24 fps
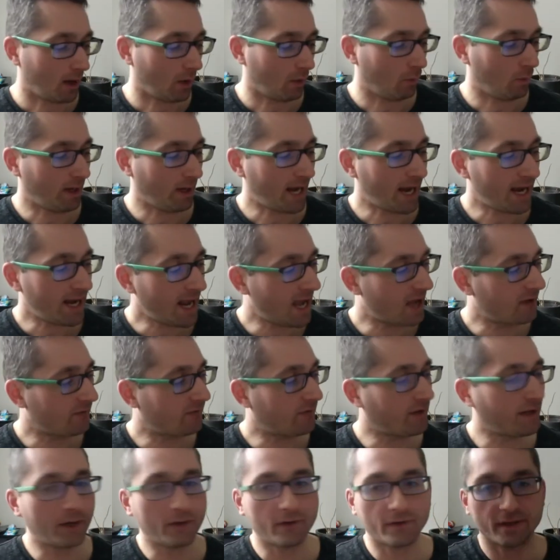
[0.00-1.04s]
What I have
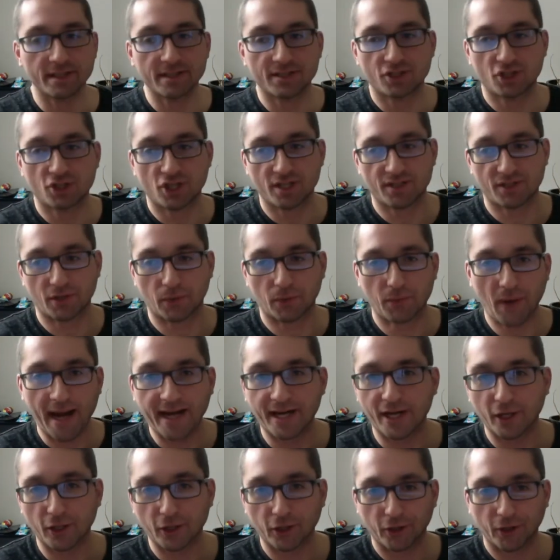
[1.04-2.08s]
here is just the
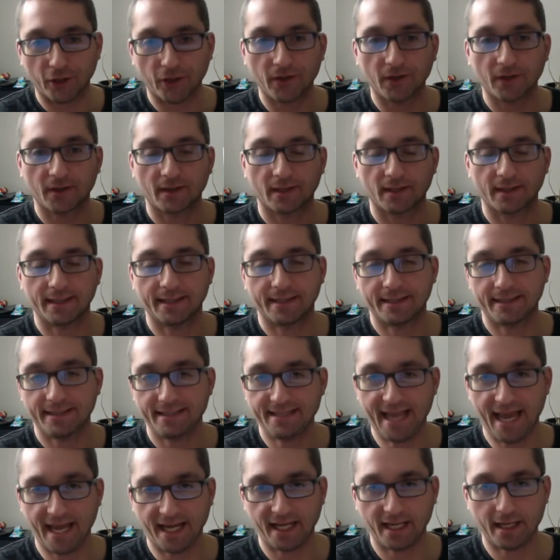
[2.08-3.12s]
regular
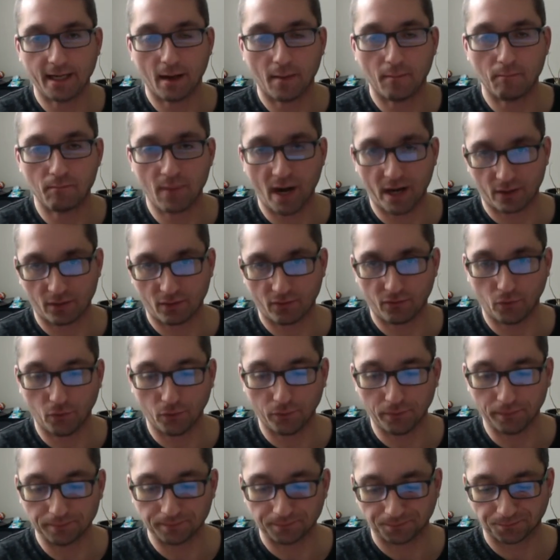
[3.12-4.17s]
Yeti
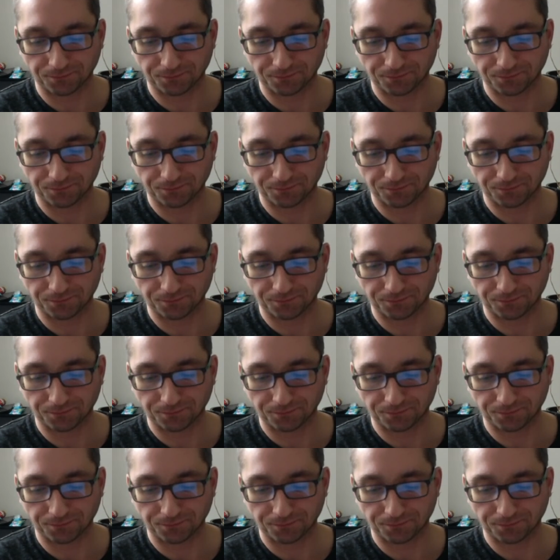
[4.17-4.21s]
microphone.